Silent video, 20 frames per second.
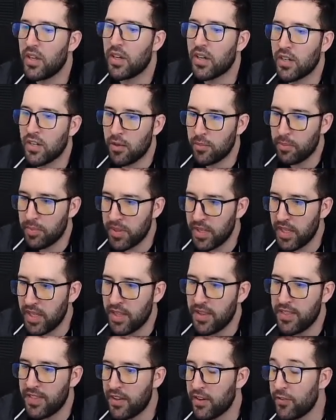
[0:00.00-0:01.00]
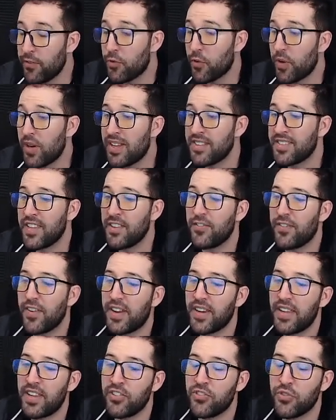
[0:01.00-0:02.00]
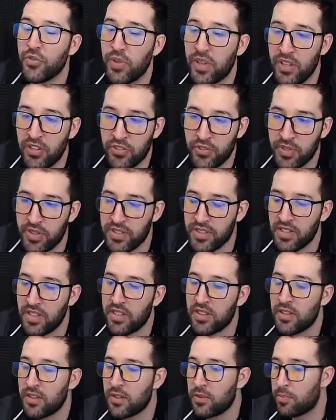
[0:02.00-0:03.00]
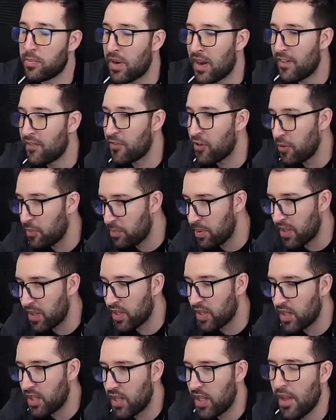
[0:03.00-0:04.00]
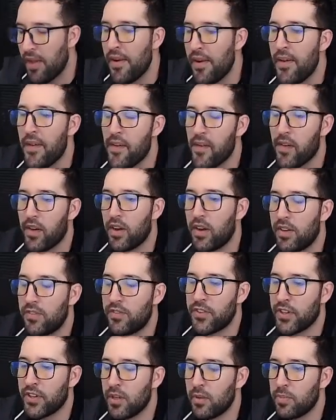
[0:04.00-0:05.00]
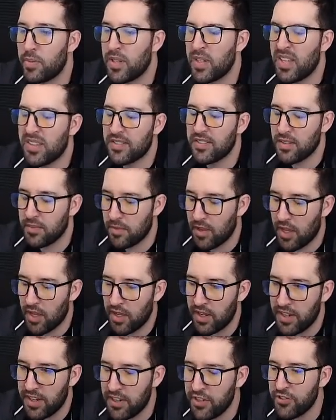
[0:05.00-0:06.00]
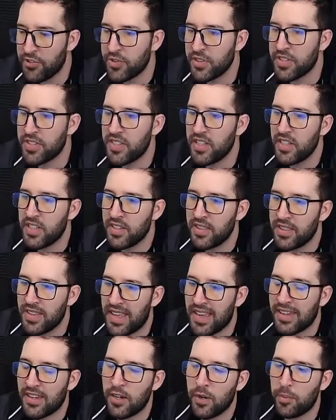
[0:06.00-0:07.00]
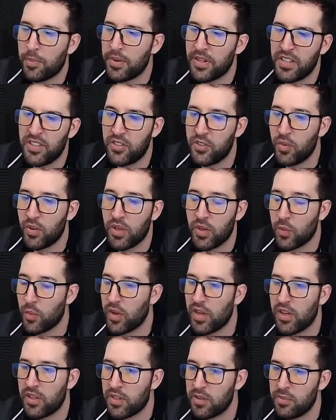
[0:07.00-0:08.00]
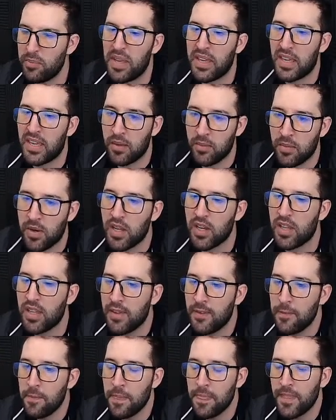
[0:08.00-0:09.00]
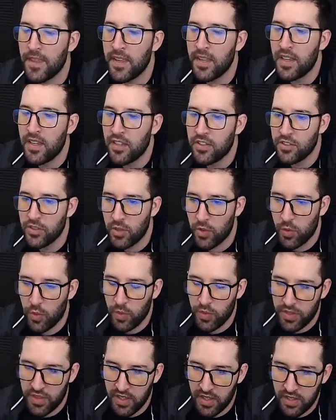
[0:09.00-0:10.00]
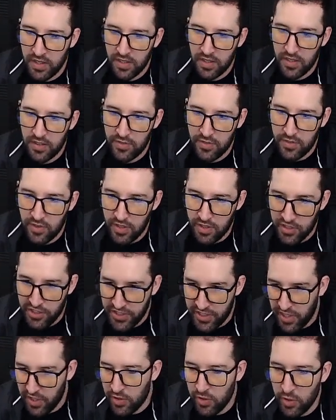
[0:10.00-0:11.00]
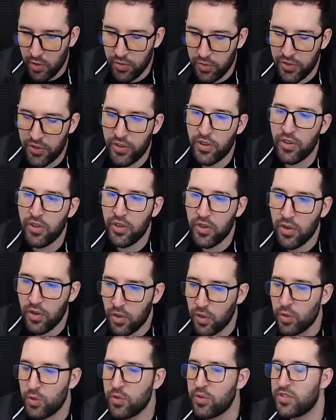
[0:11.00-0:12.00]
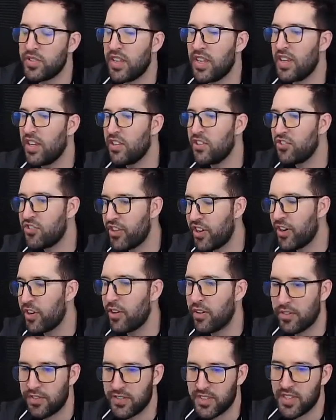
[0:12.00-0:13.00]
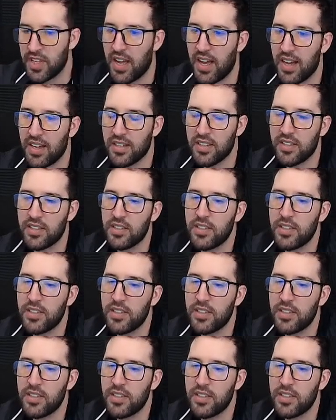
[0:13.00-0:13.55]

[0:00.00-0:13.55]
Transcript: a company and therefore has a financial interest in the profitability of the company, has an interest in that company doing well and making money. So think of shareholder owns a share of stock.